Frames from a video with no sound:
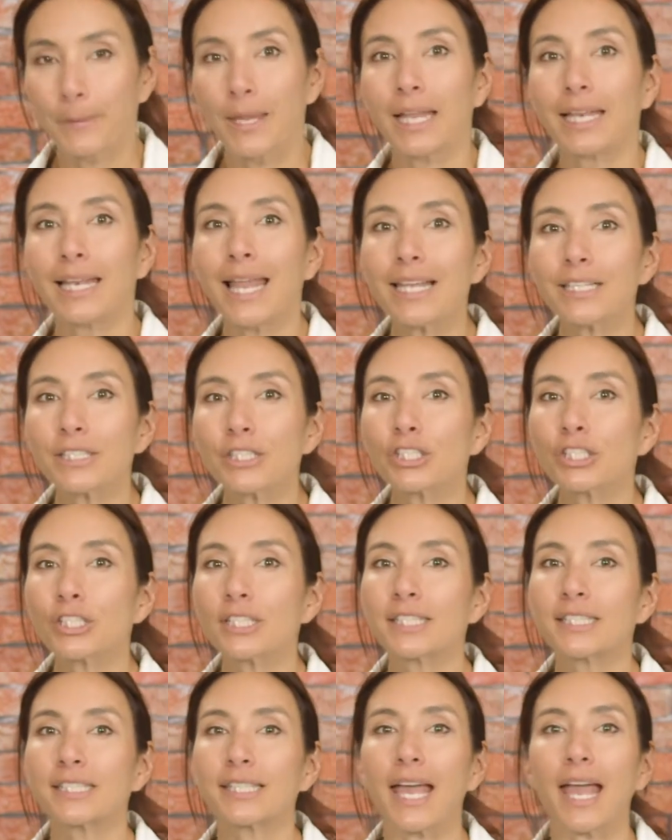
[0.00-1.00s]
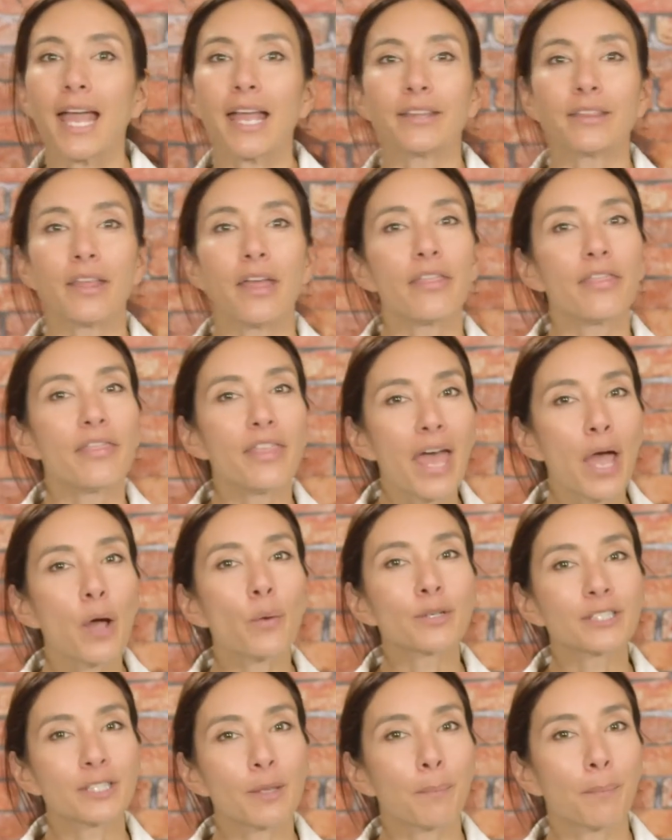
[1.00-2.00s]
Let's just say that there
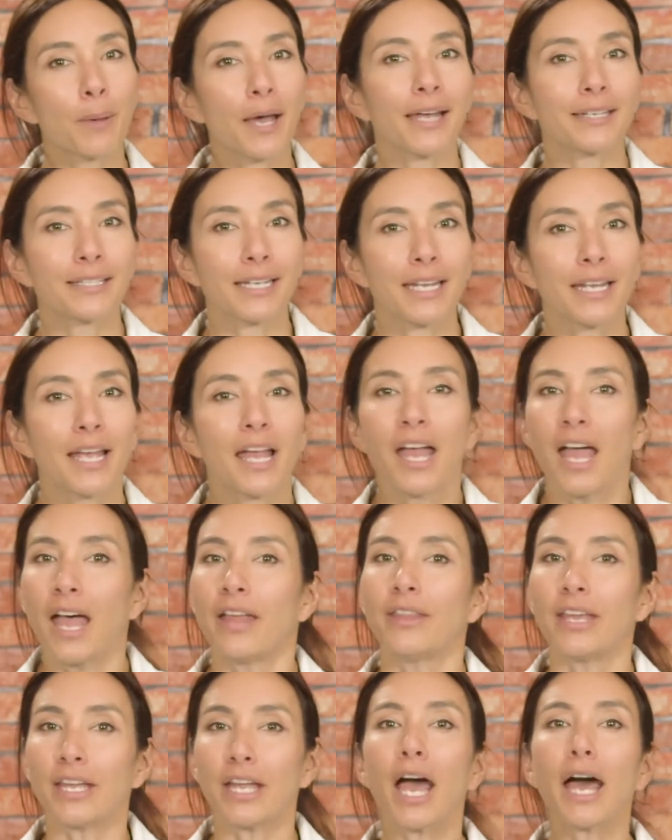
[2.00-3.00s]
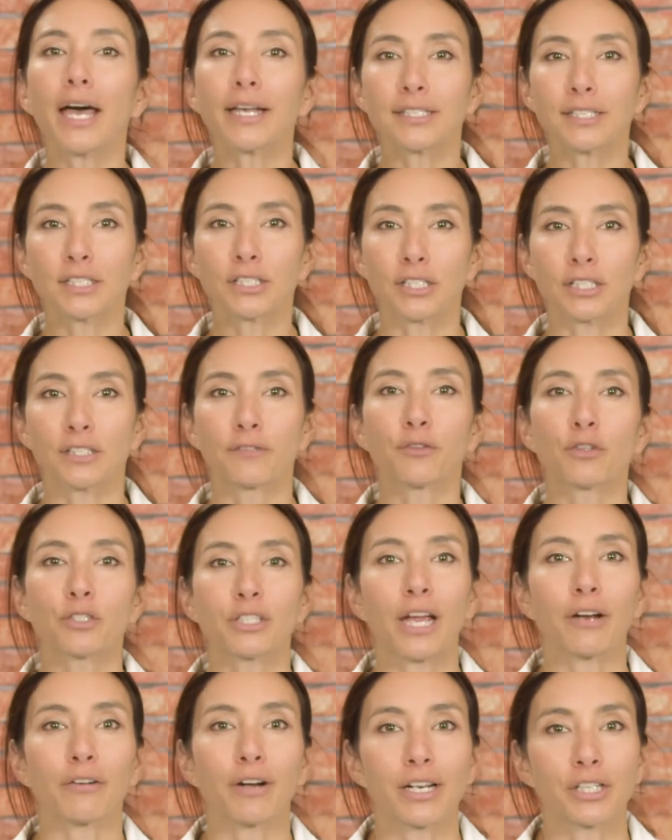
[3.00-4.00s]
was a baddie and they asked us for
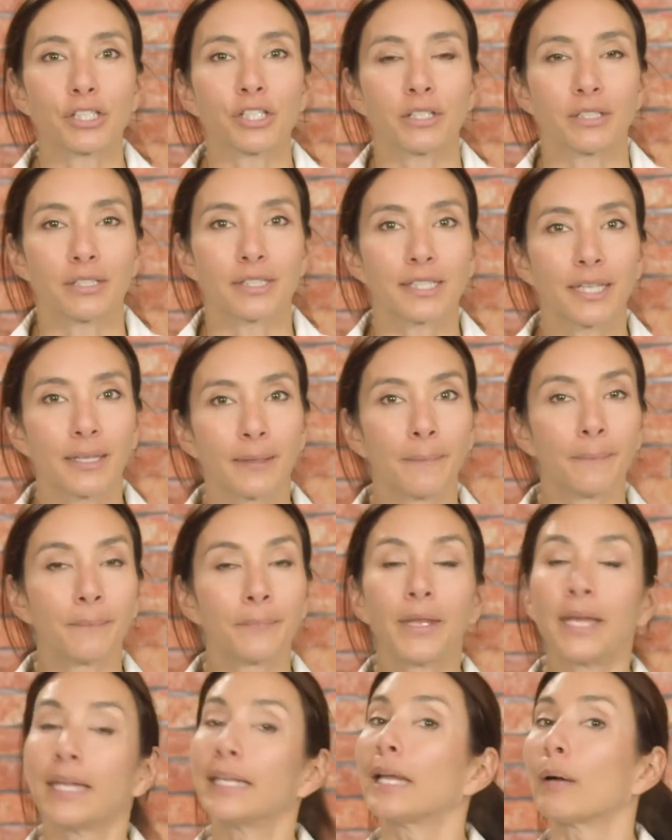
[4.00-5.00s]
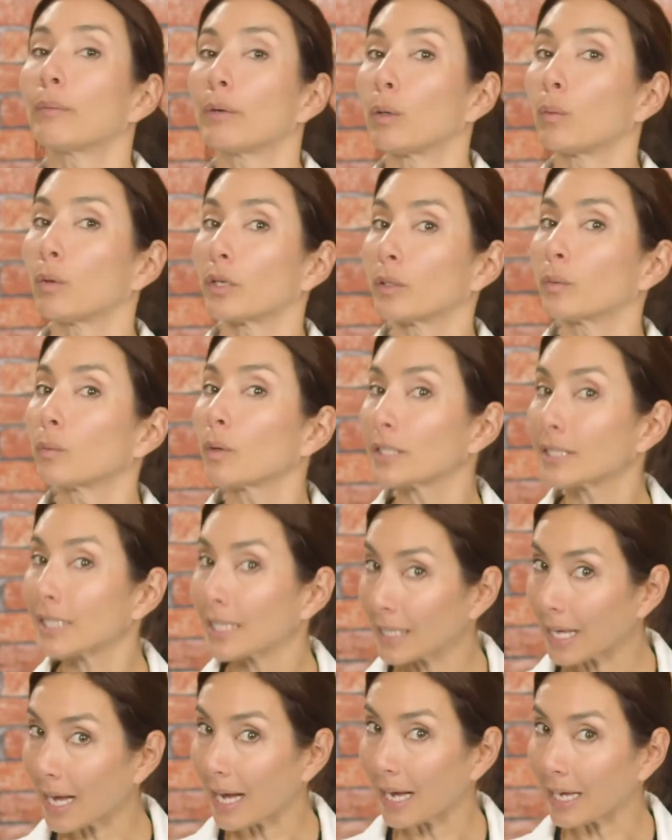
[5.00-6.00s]
directions. Now we wouldn't want to
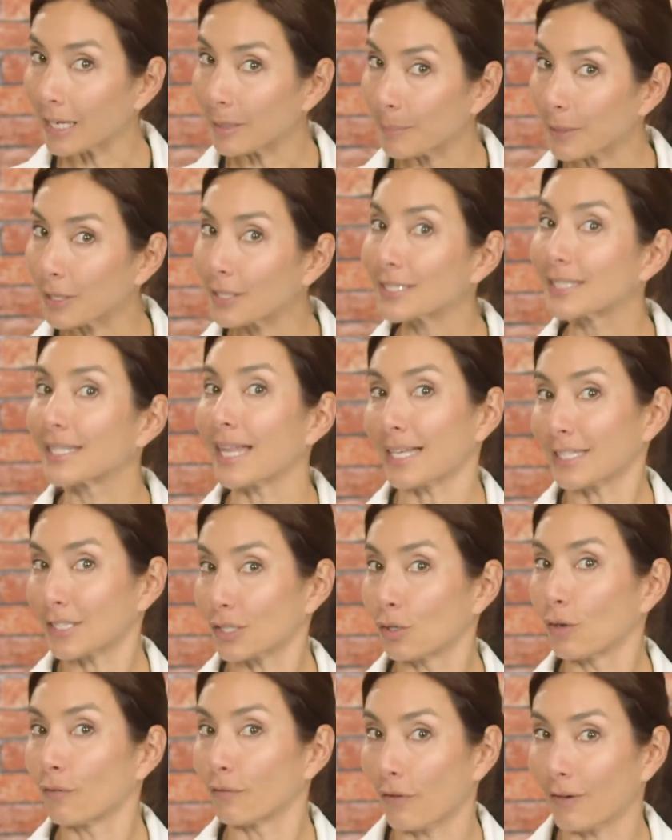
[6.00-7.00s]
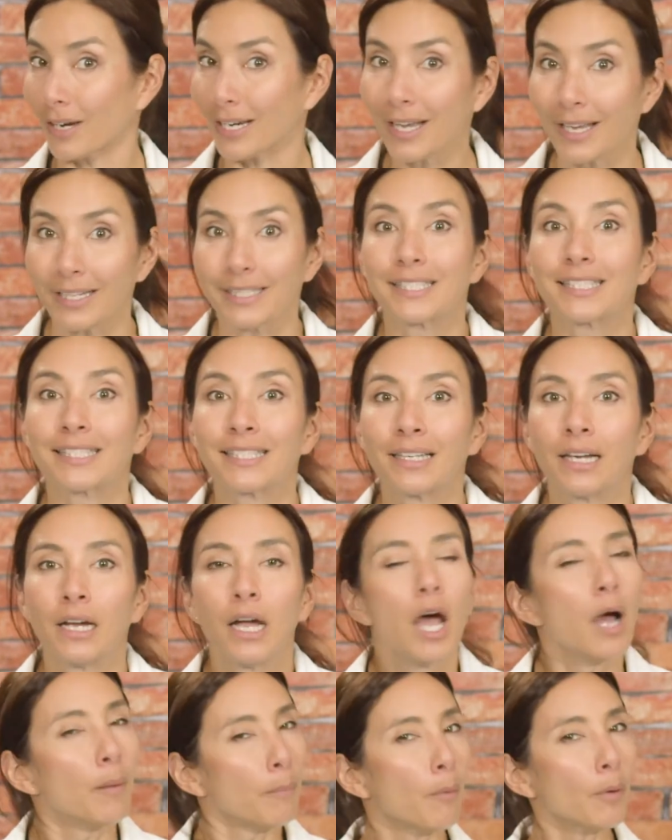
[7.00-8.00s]
lie because that's not very nice,
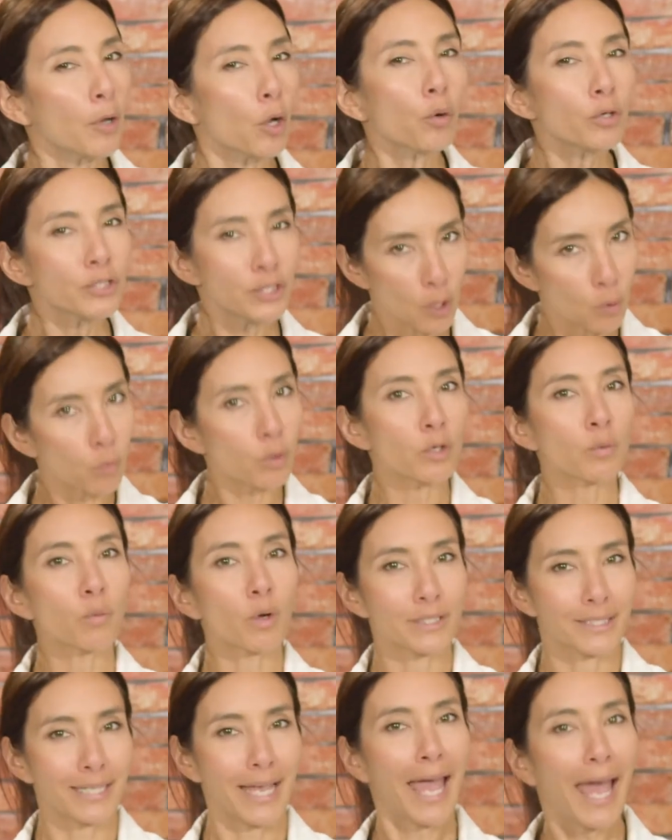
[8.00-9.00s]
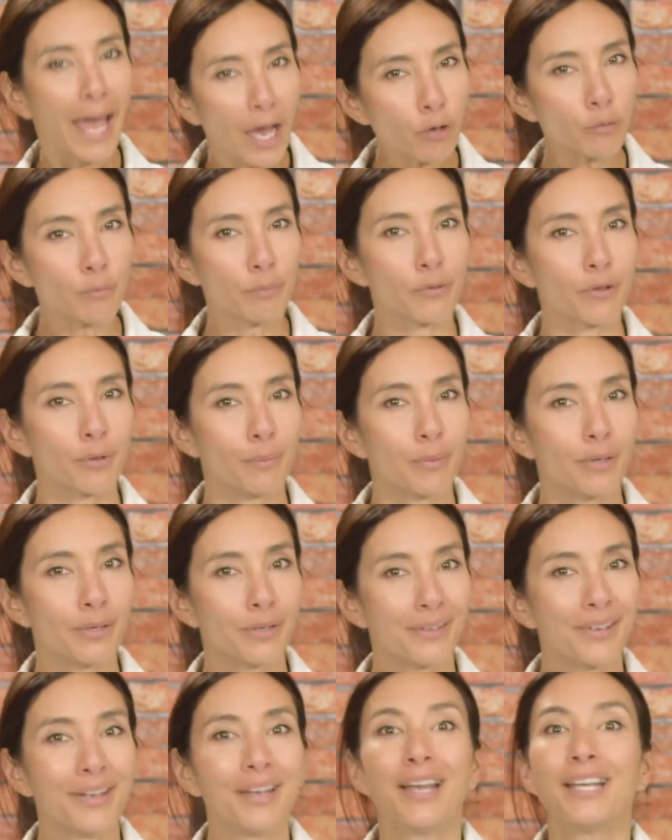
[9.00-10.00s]
but we also wouldn't want to help them.
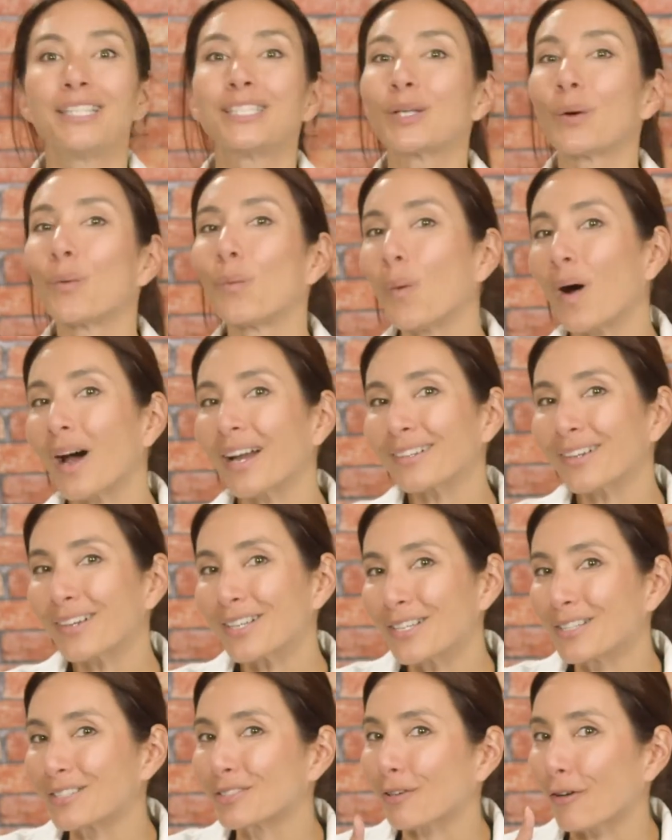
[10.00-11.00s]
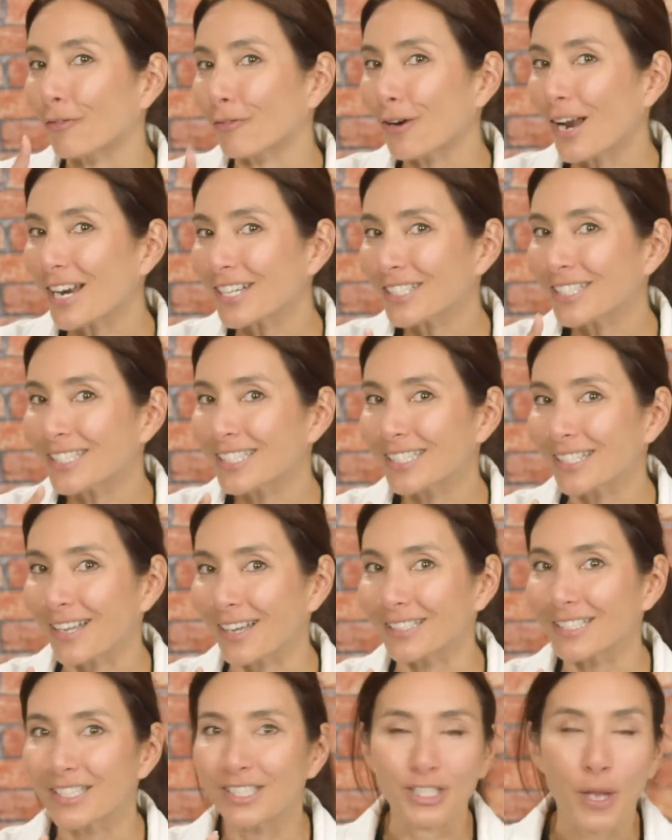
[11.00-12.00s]
So why not use refraction
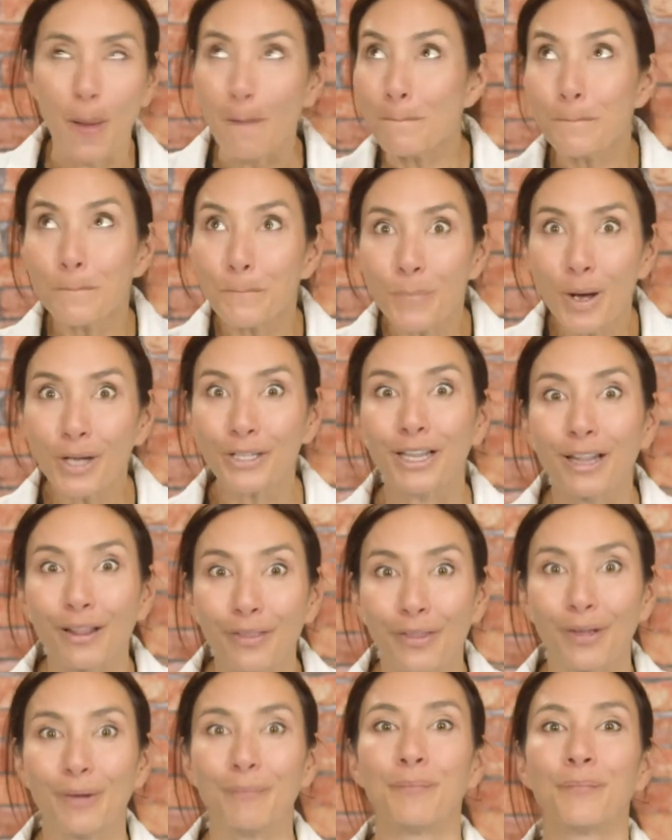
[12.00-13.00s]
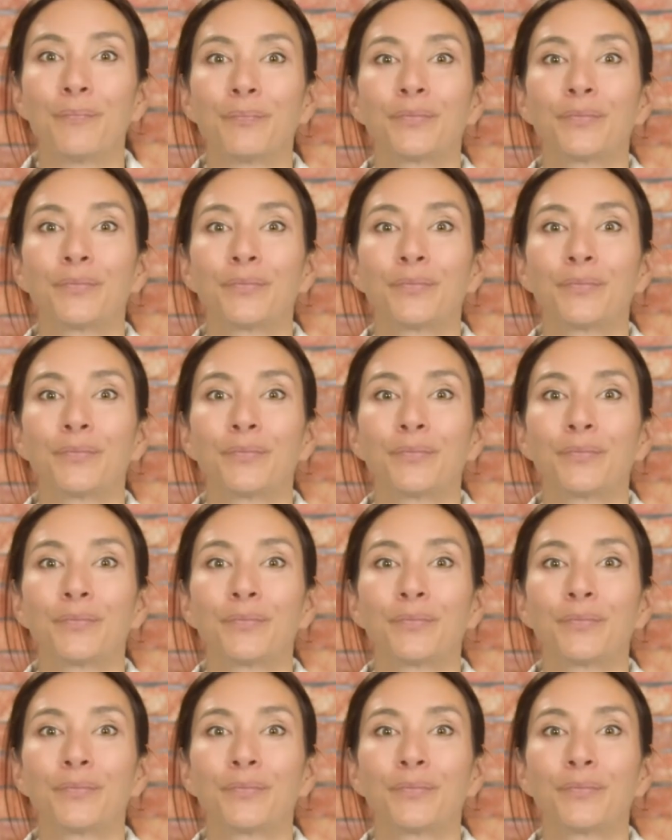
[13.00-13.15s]
science to muddle them?